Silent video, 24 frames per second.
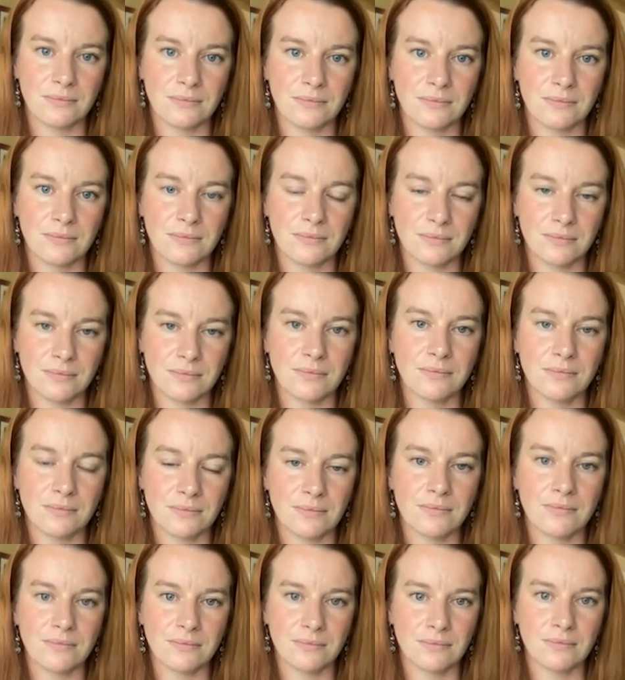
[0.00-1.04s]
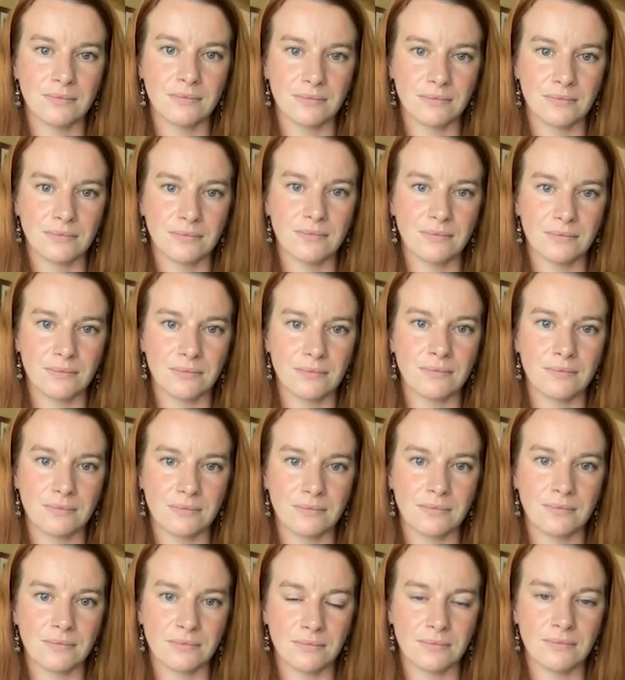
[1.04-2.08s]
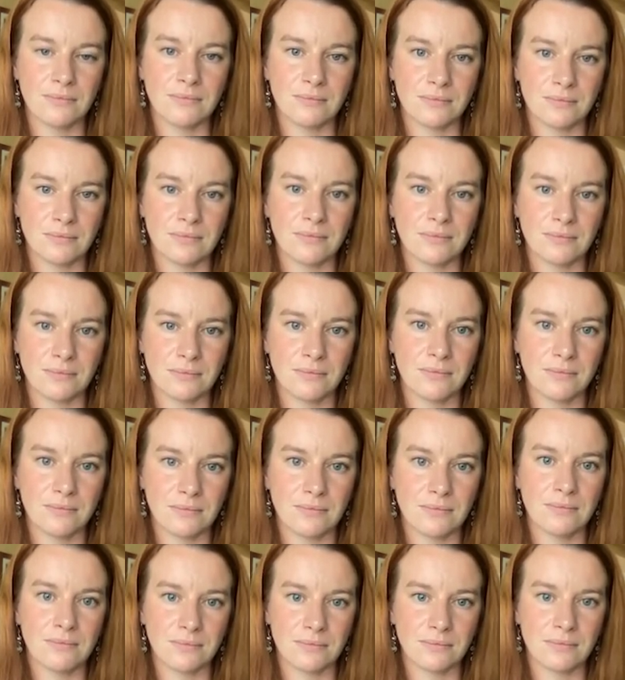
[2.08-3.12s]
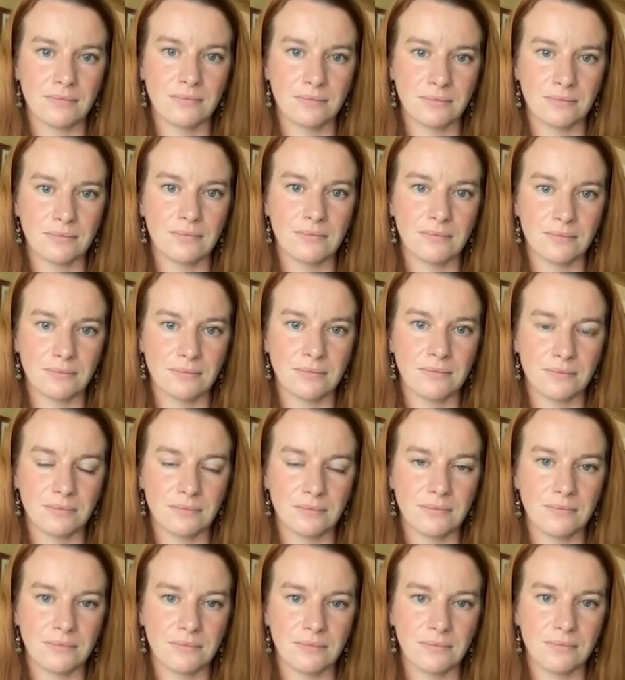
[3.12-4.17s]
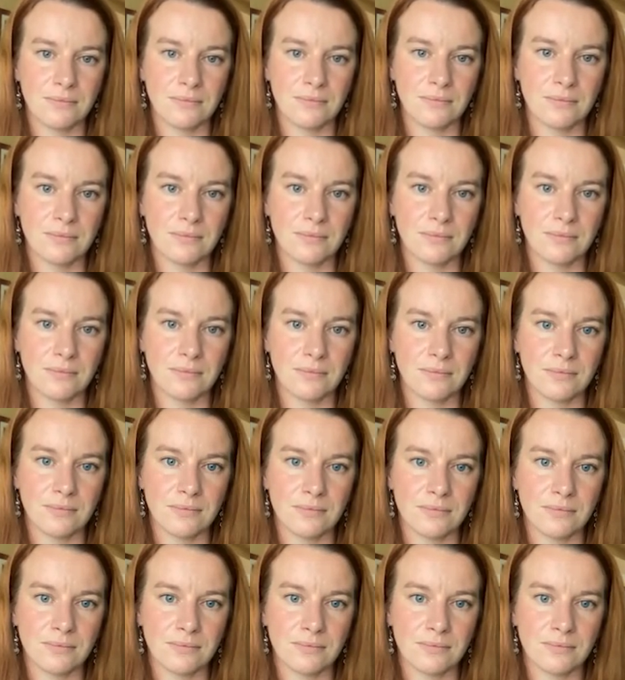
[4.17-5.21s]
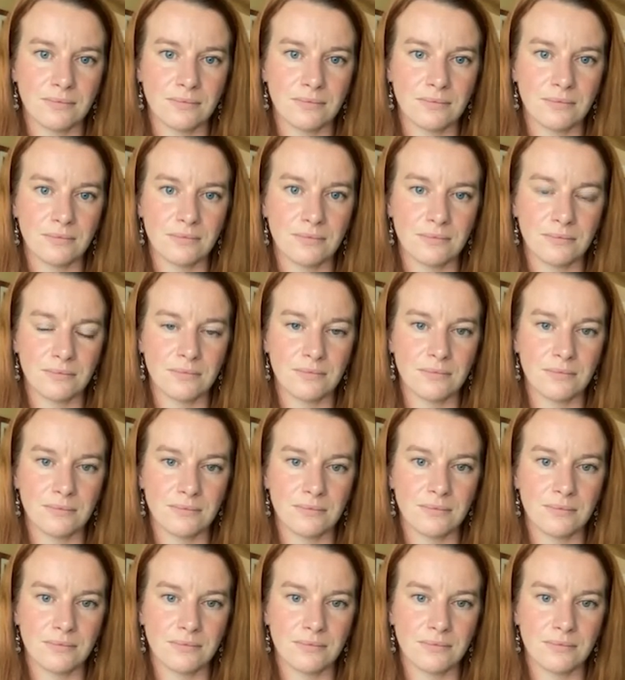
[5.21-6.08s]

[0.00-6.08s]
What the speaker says: (silent)